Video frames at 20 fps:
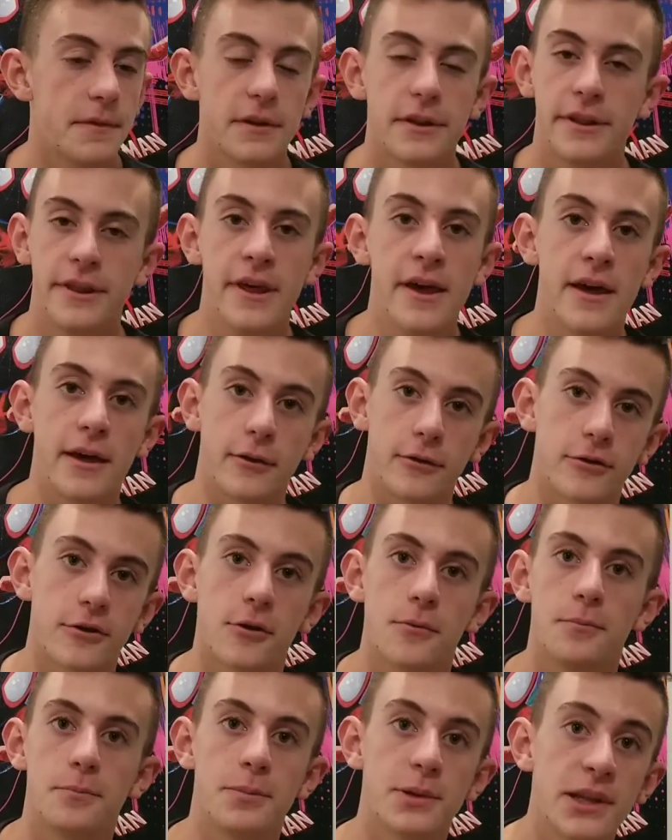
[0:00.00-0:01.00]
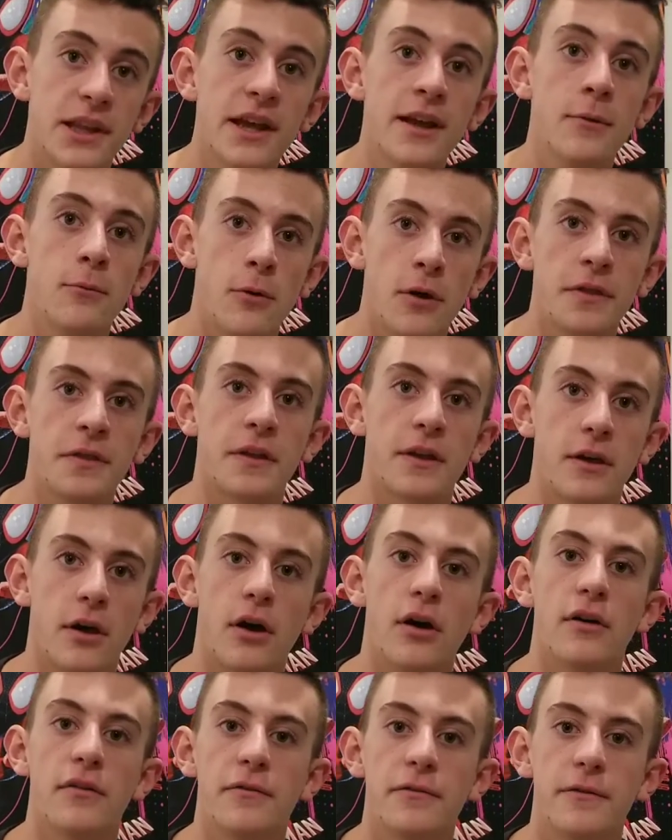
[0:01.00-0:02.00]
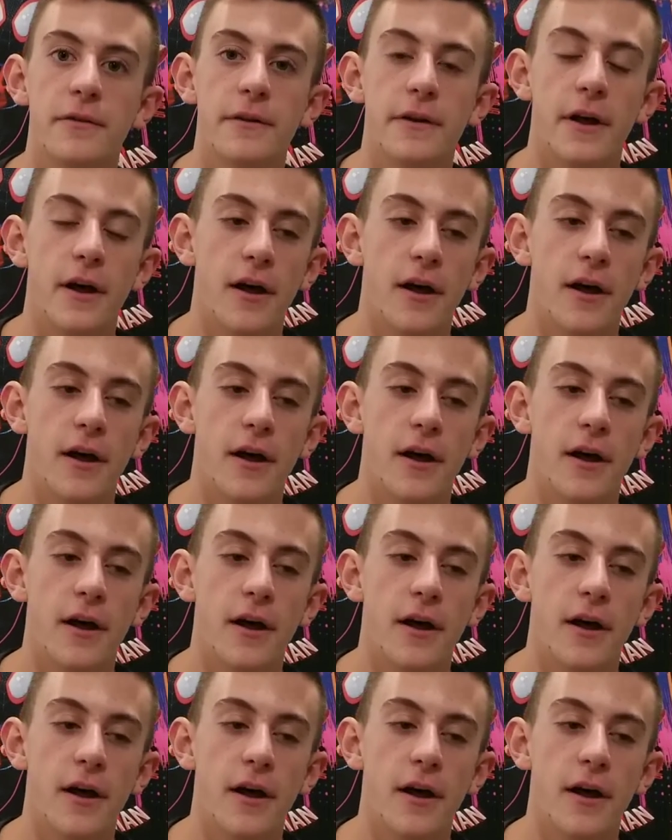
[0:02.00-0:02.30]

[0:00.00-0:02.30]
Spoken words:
Yeah, so play What the Golf.